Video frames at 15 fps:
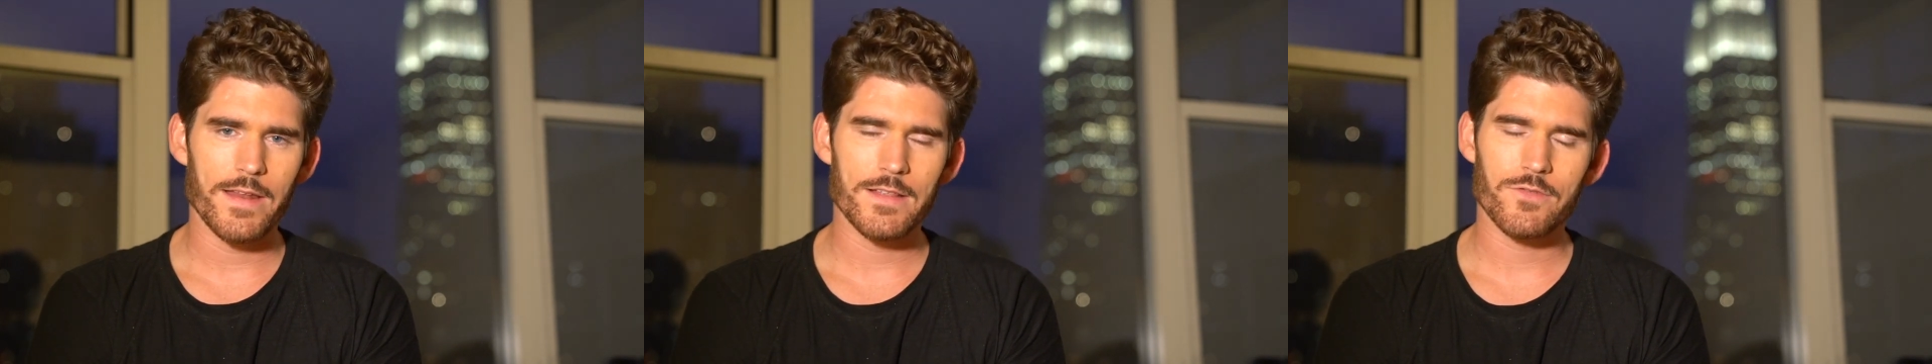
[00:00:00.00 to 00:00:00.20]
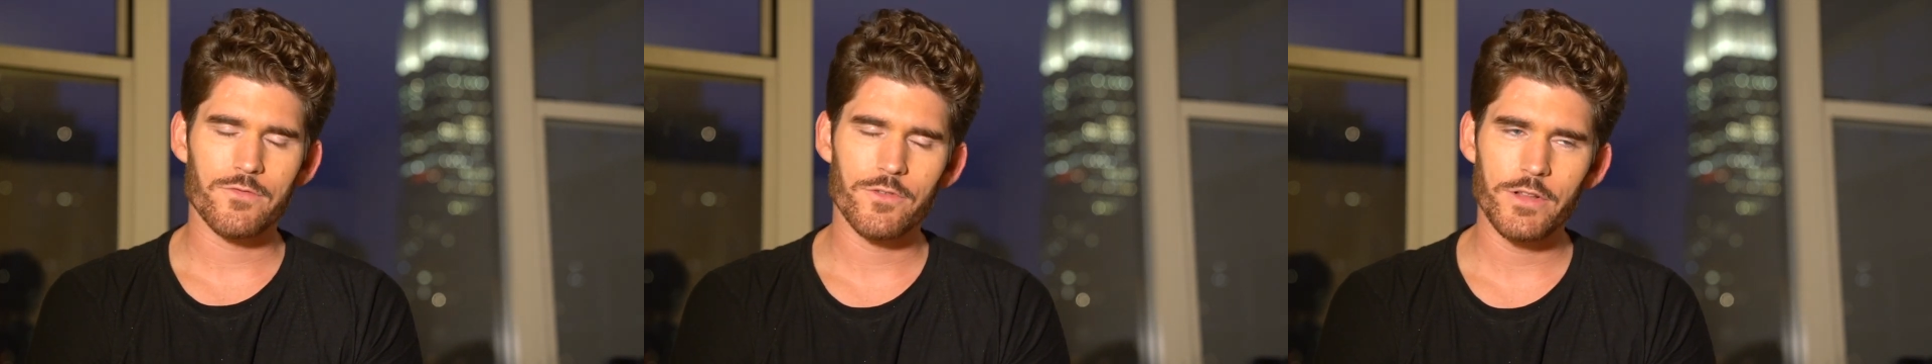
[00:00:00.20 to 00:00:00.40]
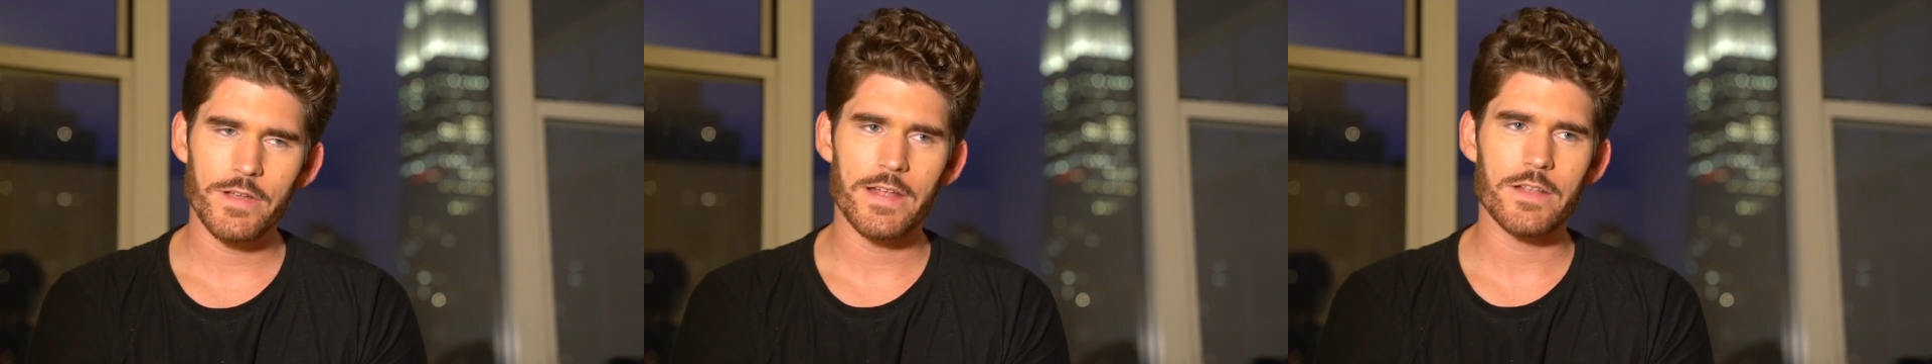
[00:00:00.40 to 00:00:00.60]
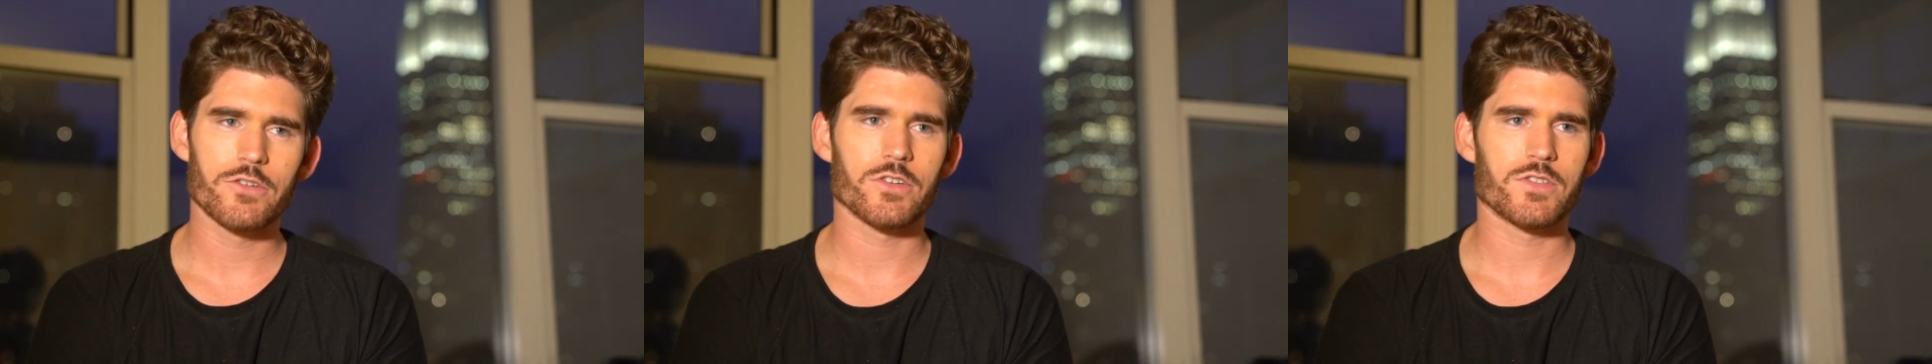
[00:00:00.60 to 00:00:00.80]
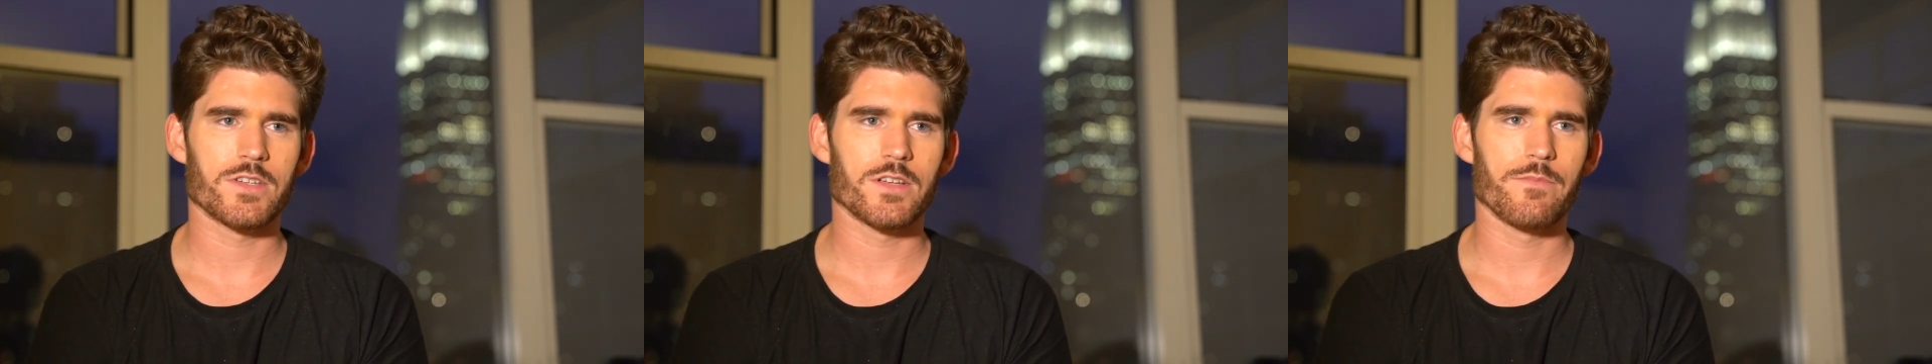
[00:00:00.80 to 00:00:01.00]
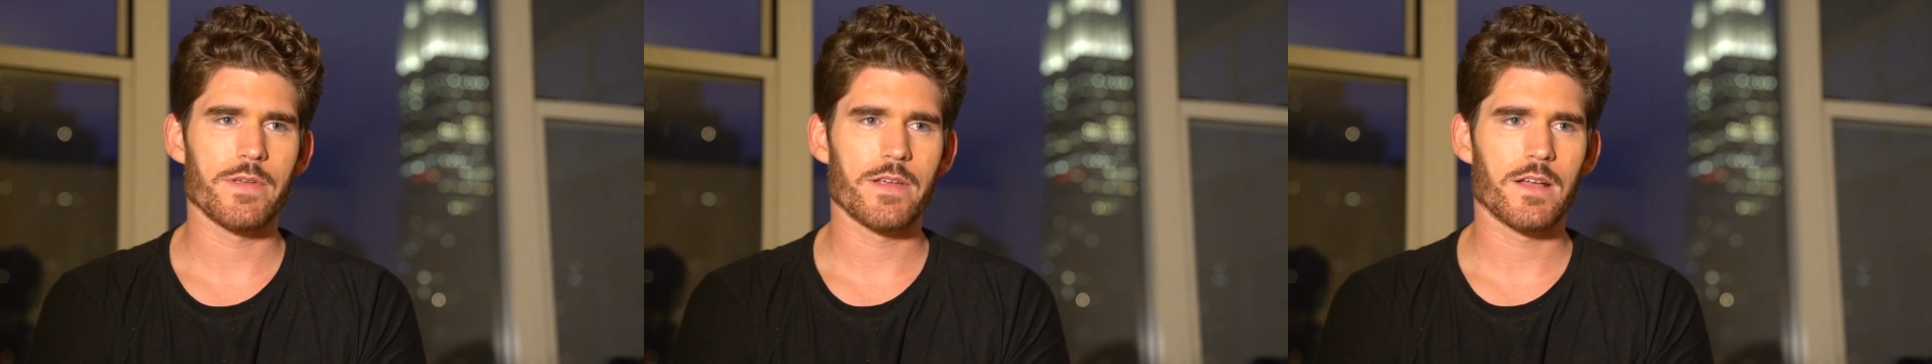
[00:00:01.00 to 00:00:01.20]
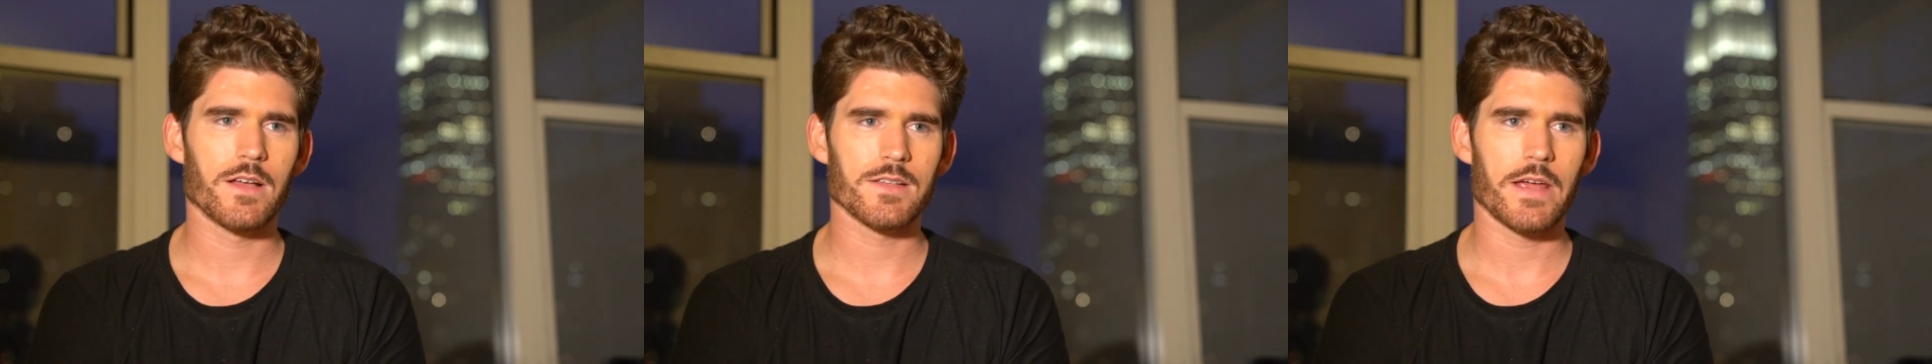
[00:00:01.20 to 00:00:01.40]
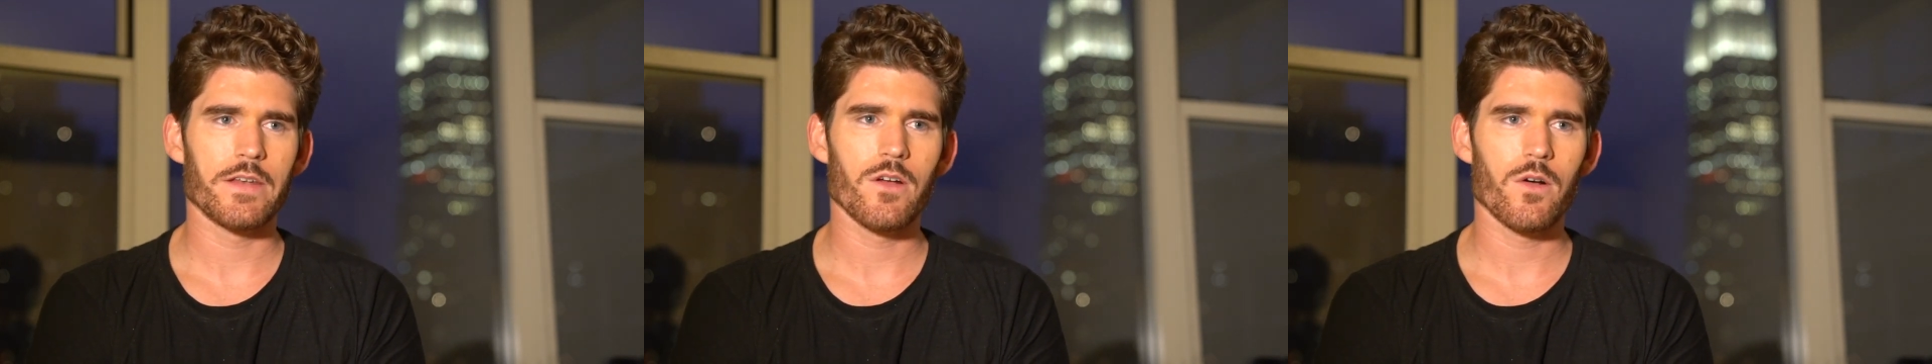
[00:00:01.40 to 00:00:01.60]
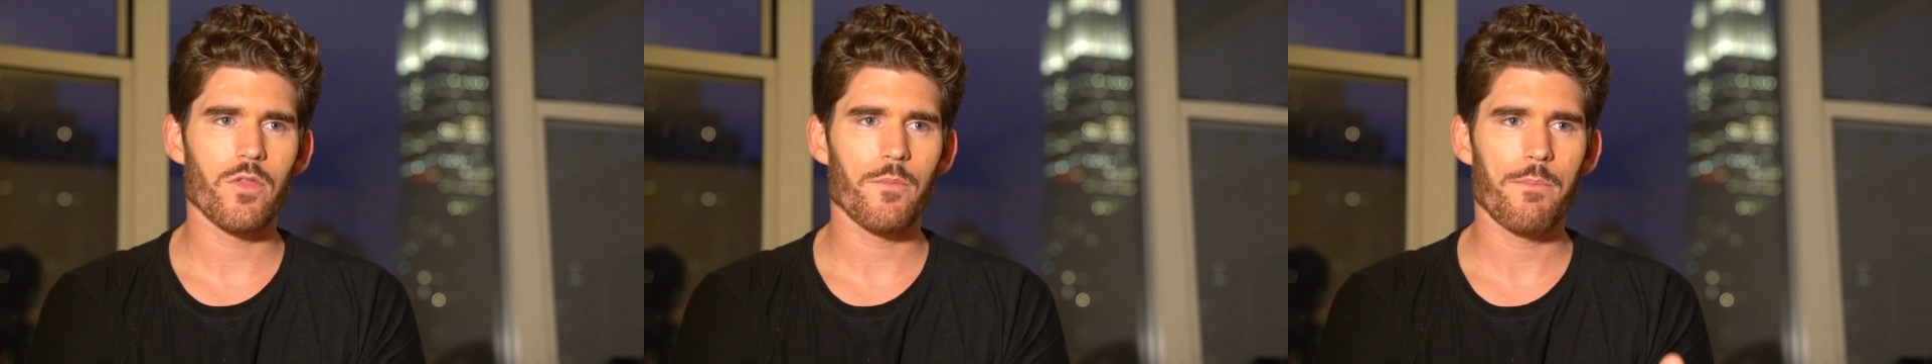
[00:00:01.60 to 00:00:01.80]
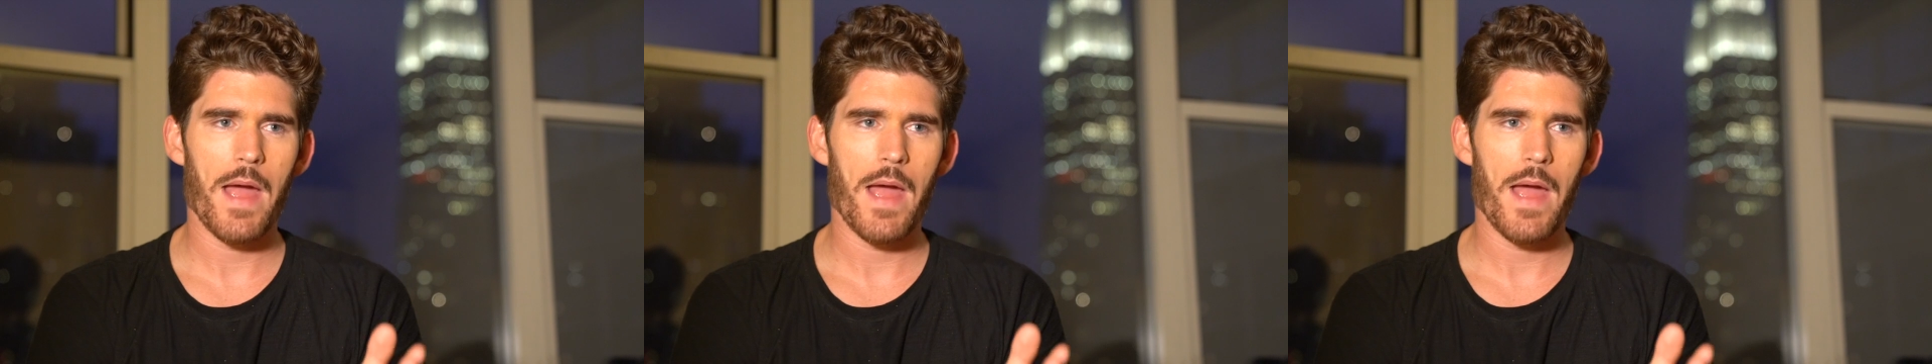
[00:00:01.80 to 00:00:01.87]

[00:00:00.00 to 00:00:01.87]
and it's really interesting because I know the